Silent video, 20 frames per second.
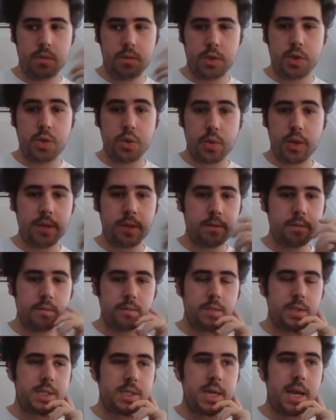
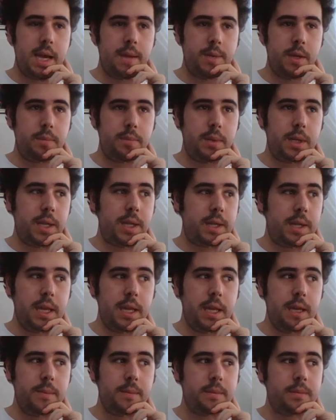during the time I played the
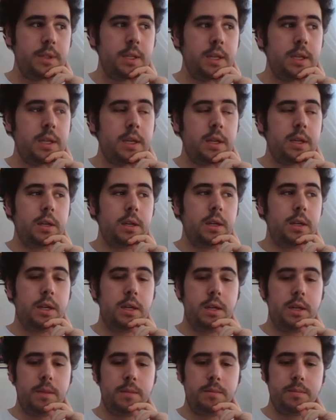game
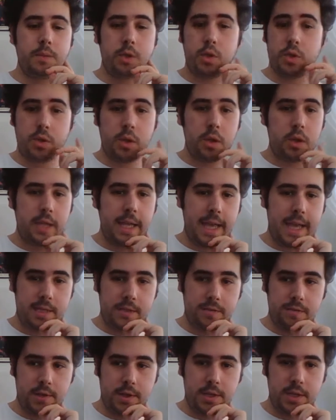um, control
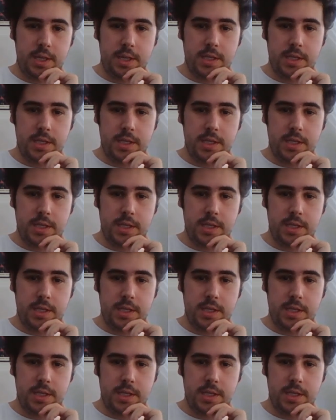Kat very